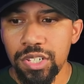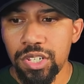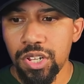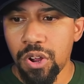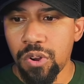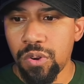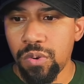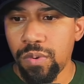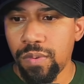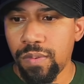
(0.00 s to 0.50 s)

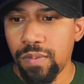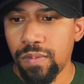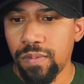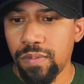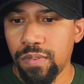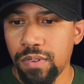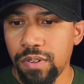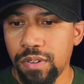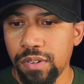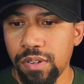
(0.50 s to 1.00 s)
So
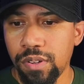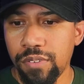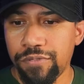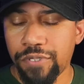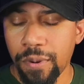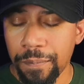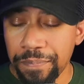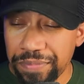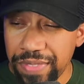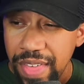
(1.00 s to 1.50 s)

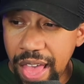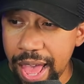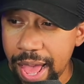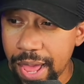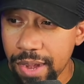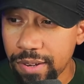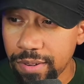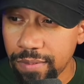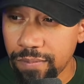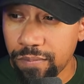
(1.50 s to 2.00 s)
from
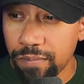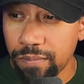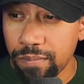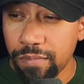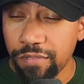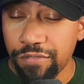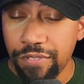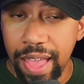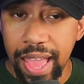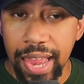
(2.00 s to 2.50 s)
that
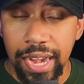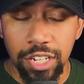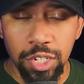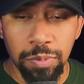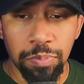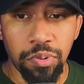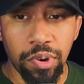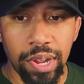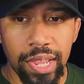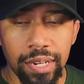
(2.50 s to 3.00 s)

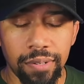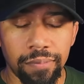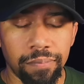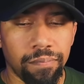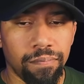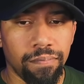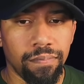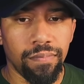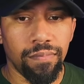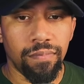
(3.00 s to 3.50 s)
vantage point,
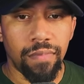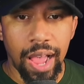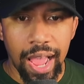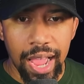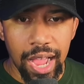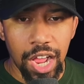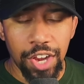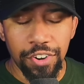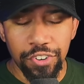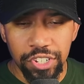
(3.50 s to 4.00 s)

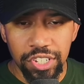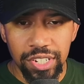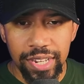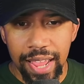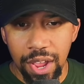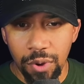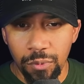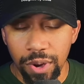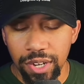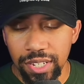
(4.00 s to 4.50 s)
I
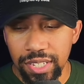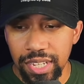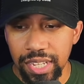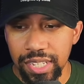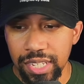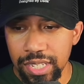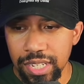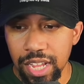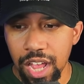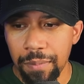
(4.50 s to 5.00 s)
understand where
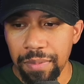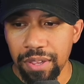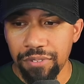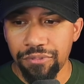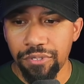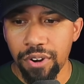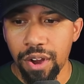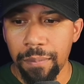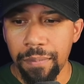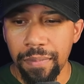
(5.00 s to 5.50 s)
SZA's
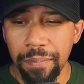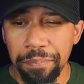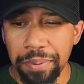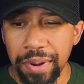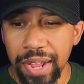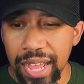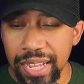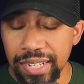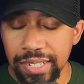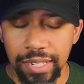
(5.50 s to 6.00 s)
coming from,
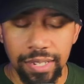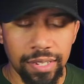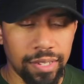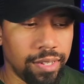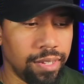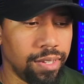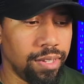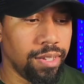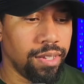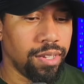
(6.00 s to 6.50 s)
but
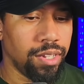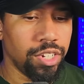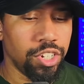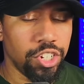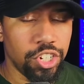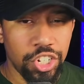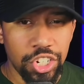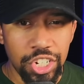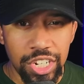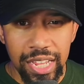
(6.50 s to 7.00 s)

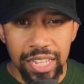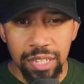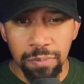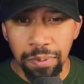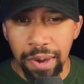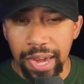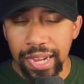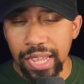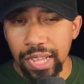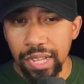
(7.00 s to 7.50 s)

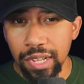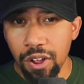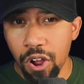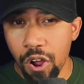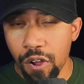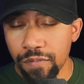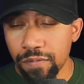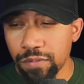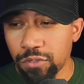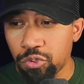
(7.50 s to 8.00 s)
she's
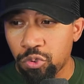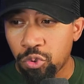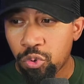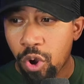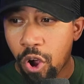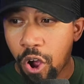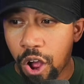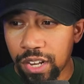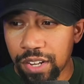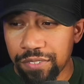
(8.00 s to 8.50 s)
breaking
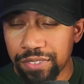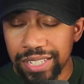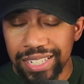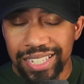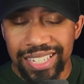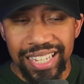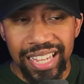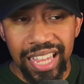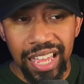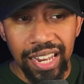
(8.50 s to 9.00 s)
through all of
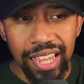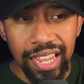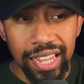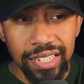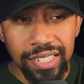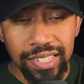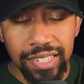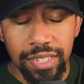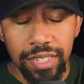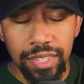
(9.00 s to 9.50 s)
the
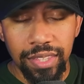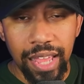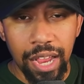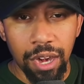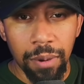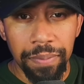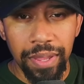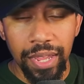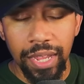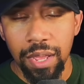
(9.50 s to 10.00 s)
ceilings
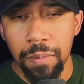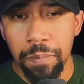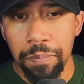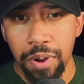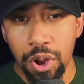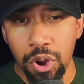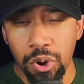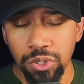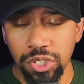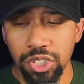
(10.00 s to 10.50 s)
that are being
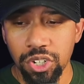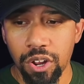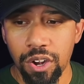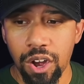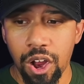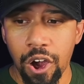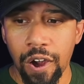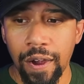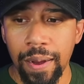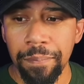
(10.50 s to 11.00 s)
imposed
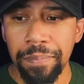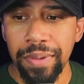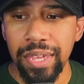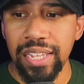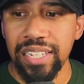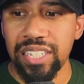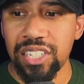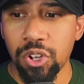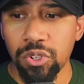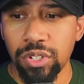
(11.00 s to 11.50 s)
on
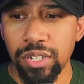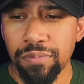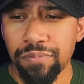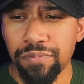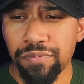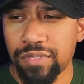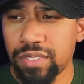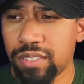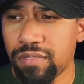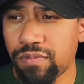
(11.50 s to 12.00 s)
R&B, so
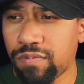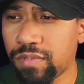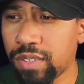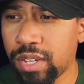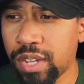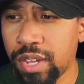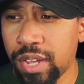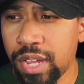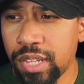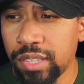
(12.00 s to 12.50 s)
the
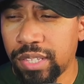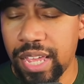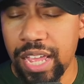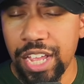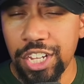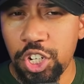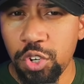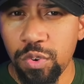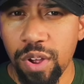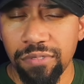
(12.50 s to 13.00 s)

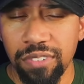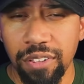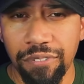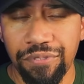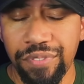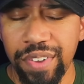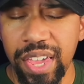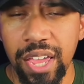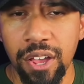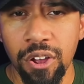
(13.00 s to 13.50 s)
issue of
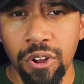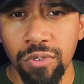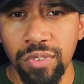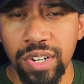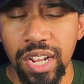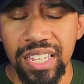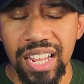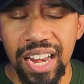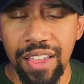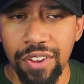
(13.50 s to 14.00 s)
the
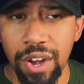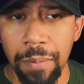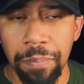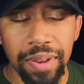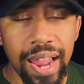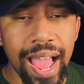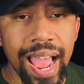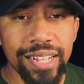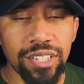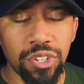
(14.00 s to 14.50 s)
field doesn't even
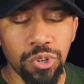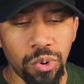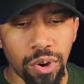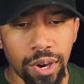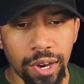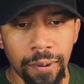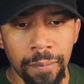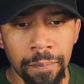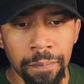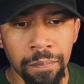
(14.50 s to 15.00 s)
apply
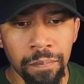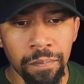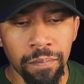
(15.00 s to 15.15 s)
to her.